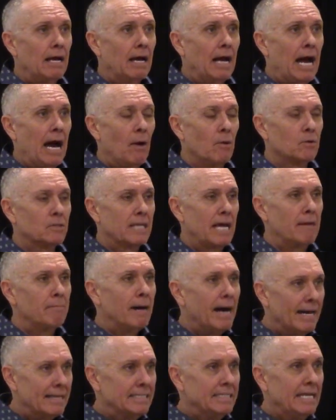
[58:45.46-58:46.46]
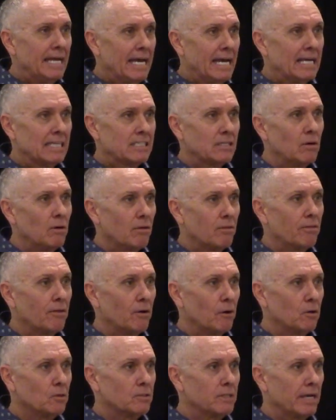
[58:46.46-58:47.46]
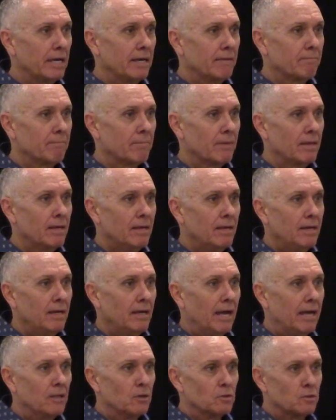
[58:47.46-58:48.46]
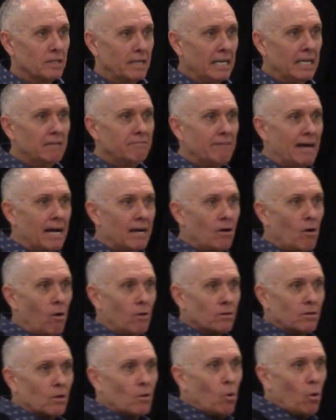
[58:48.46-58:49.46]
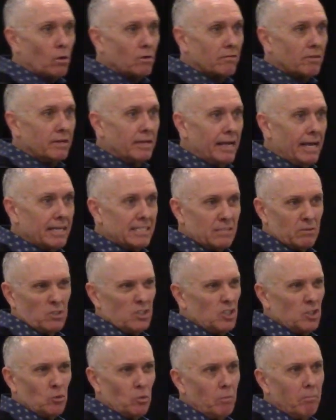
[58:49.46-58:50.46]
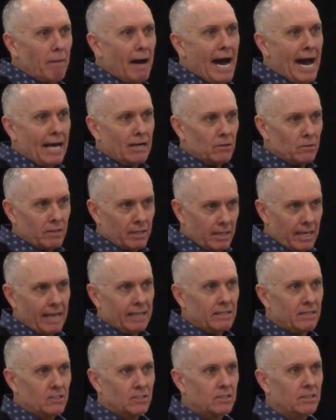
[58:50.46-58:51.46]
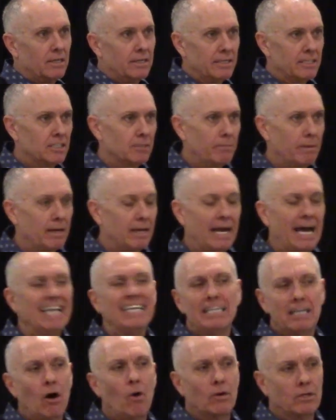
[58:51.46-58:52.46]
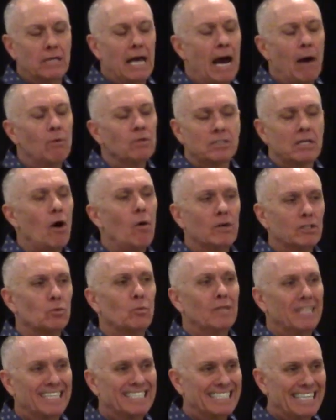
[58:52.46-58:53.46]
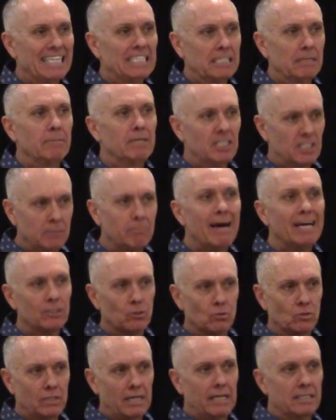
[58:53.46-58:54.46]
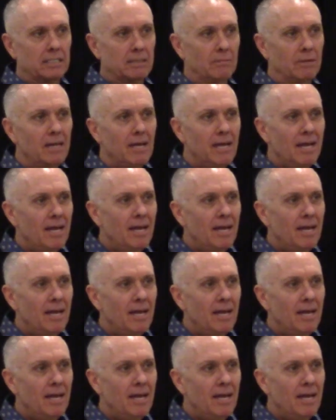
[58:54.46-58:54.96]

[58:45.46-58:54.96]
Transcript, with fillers: I was at my desk on Thursday, and there was an invite card in the corner of the desk. It was just a reminder that, hey, this Sunday, somebody. I didn't always, I wasn't always the one that said something. Somebody's going to say something.